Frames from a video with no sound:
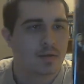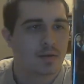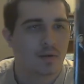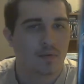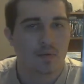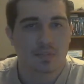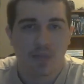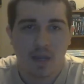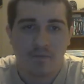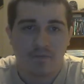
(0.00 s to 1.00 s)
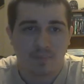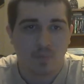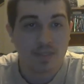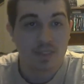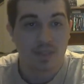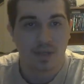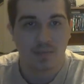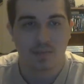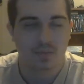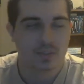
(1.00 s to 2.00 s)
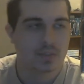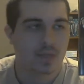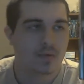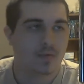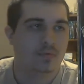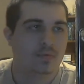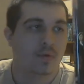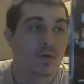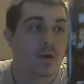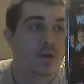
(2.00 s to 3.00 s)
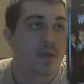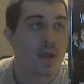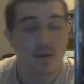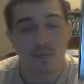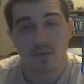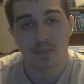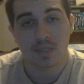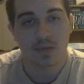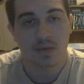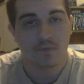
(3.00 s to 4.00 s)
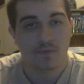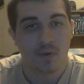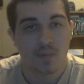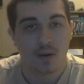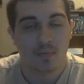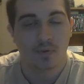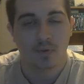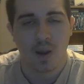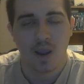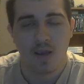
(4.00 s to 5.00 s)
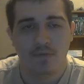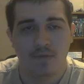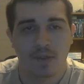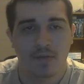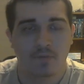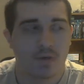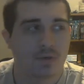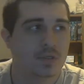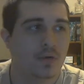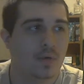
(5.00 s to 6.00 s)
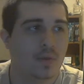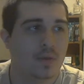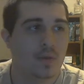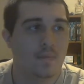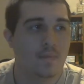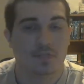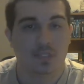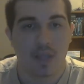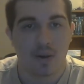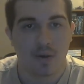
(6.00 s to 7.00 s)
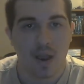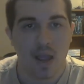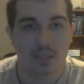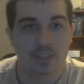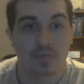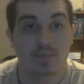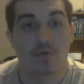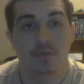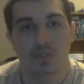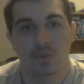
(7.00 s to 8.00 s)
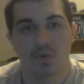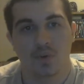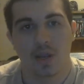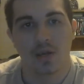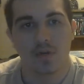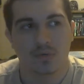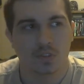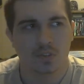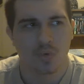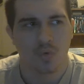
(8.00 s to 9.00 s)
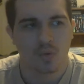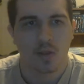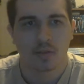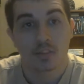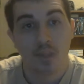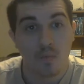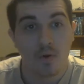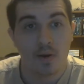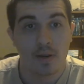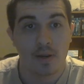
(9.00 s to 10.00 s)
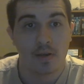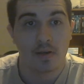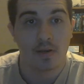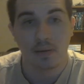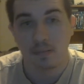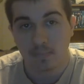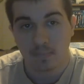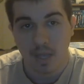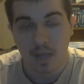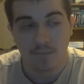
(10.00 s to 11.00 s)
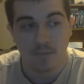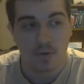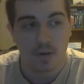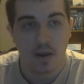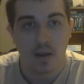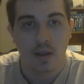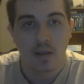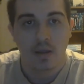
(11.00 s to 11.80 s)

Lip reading: you know, it's kind of witch-themed, which is kind of cool. So, yeah, anyway, let's get into the film. The Craft, it follows a girl by the name of Sarah as she moves to a new school somewhere in California.